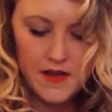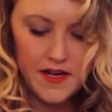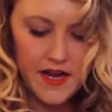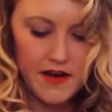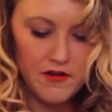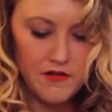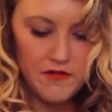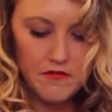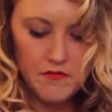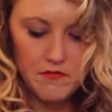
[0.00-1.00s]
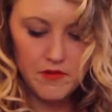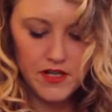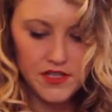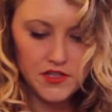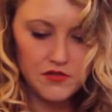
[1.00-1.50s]
Now, we're
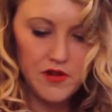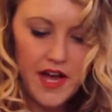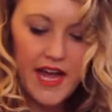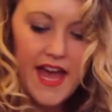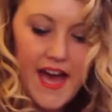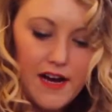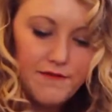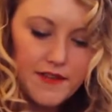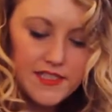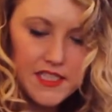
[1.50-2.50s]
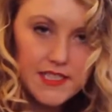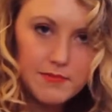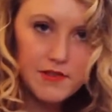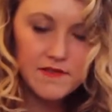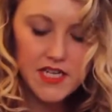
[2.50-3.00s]
gonna do ½
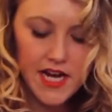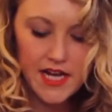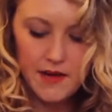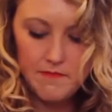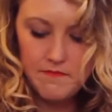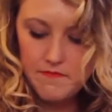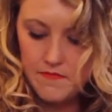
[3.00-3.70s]
teaspoon of thyme.